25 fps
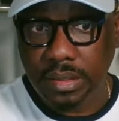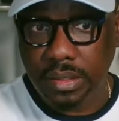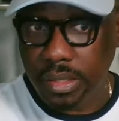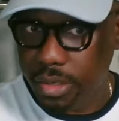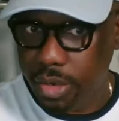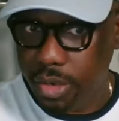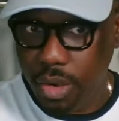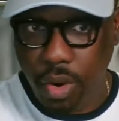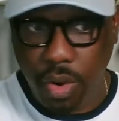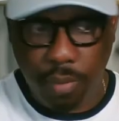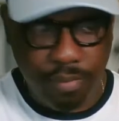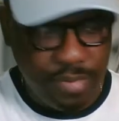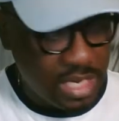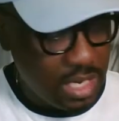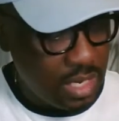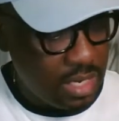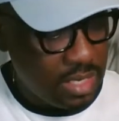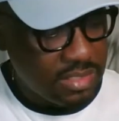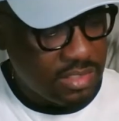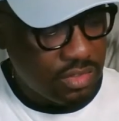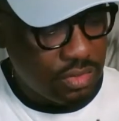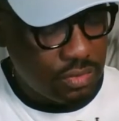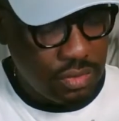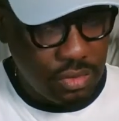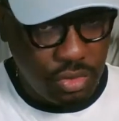No,
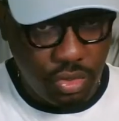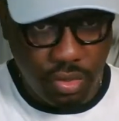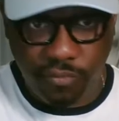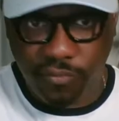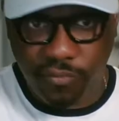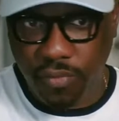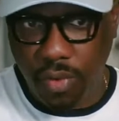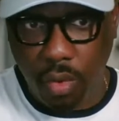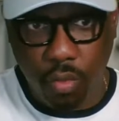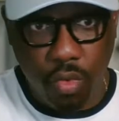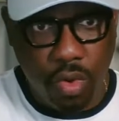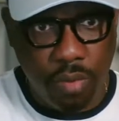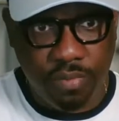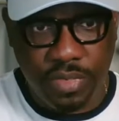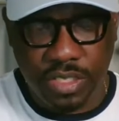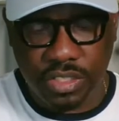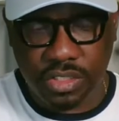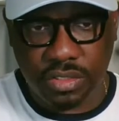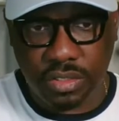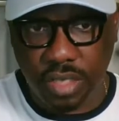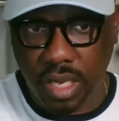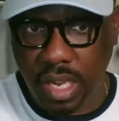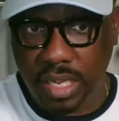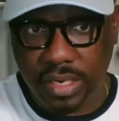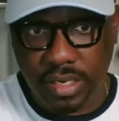because if your womb
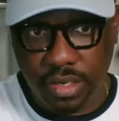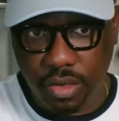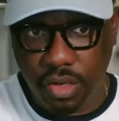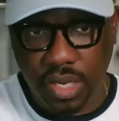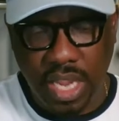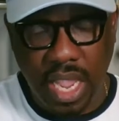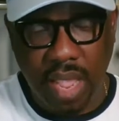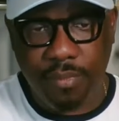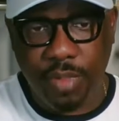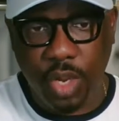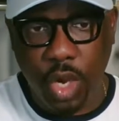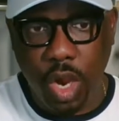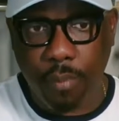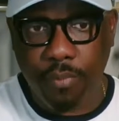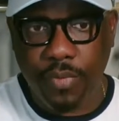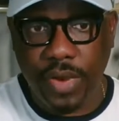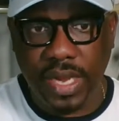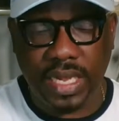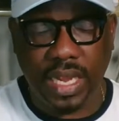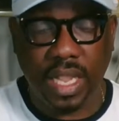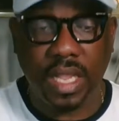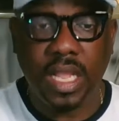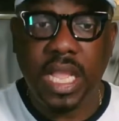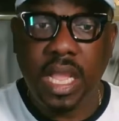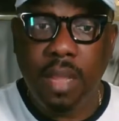is gone, you can't become
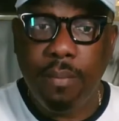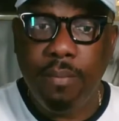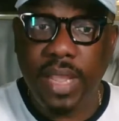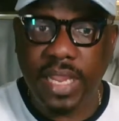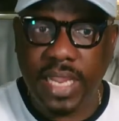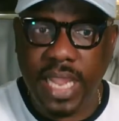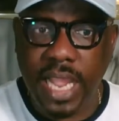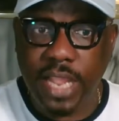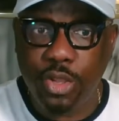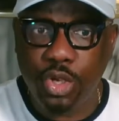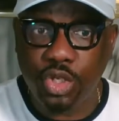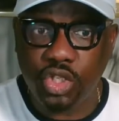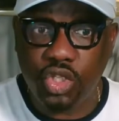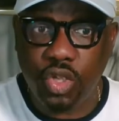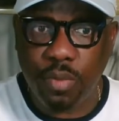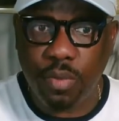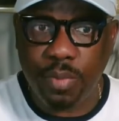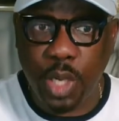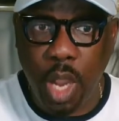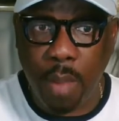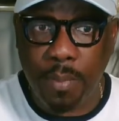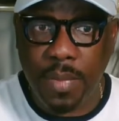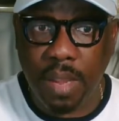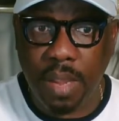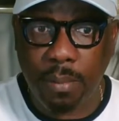pregnant. But can you still
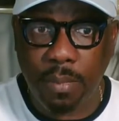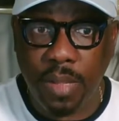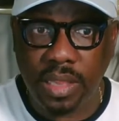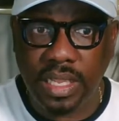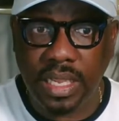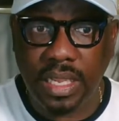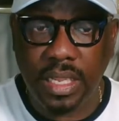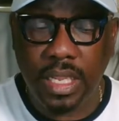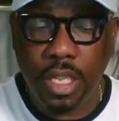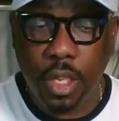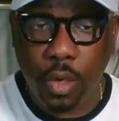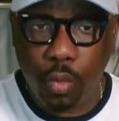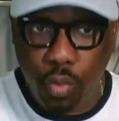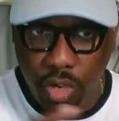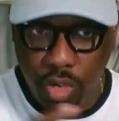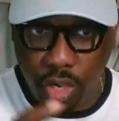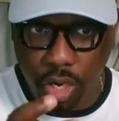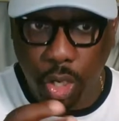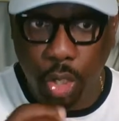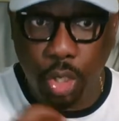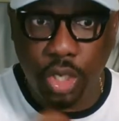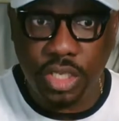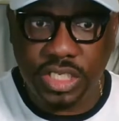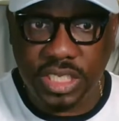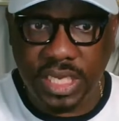become a mother with your
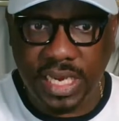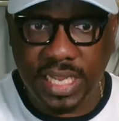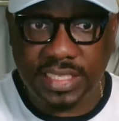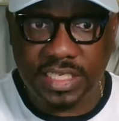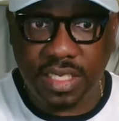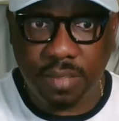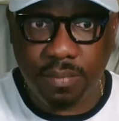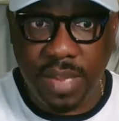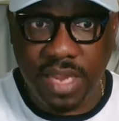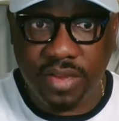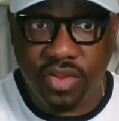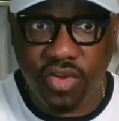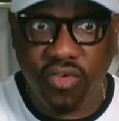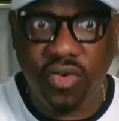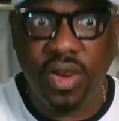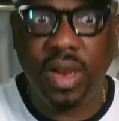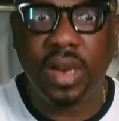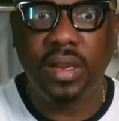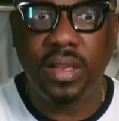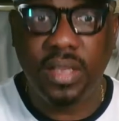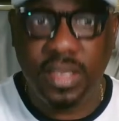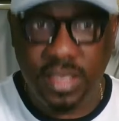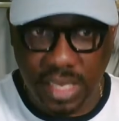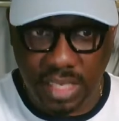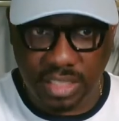own genetic
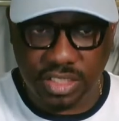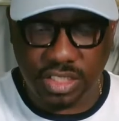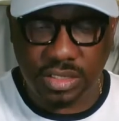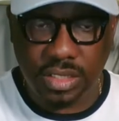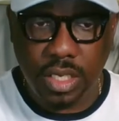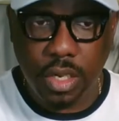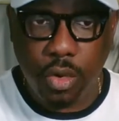material? Yes.